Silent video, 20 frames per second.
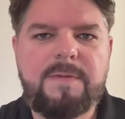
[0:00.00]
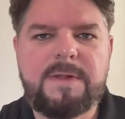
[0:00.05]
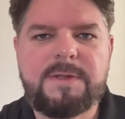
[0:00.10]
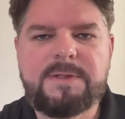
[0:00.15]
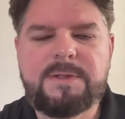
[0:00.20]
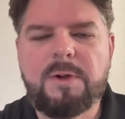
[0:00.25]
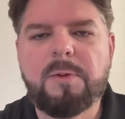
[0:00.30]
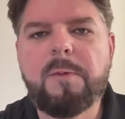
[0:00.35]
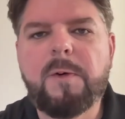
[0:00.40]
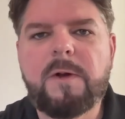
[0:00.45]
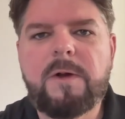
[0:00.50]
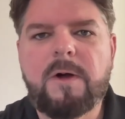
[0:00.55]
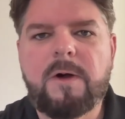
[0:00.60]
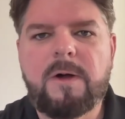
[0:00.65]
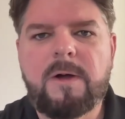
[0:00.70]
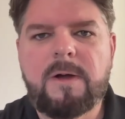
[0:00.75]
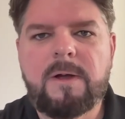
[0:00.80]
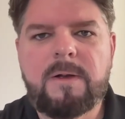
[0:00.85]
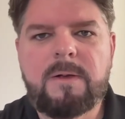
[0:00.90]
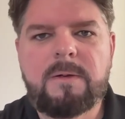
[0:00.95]
that's going
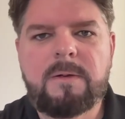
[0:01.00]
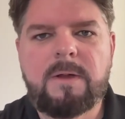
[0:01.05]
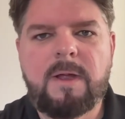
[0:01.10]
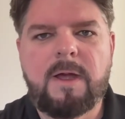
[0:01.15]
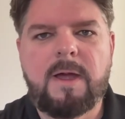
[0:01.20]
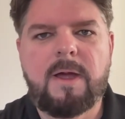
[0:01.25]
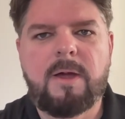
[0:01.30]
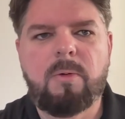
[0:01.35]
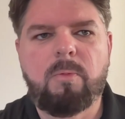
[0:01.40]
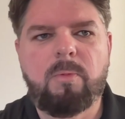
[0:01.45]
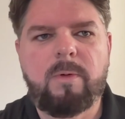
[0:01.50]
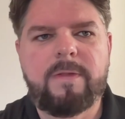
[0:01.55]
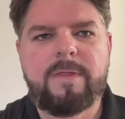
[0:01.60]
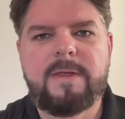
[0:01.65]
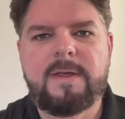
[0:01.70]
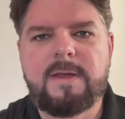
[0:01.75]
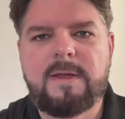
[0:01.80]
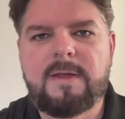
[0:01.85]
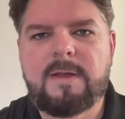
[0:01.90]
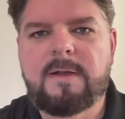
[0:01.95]
on
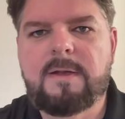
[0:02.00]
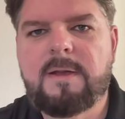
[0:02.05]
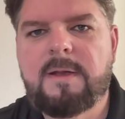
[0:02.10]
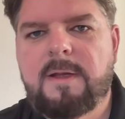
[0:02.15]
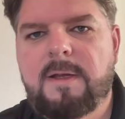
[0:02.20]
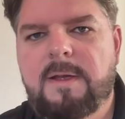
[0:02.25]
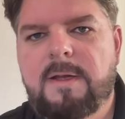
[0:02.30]
within,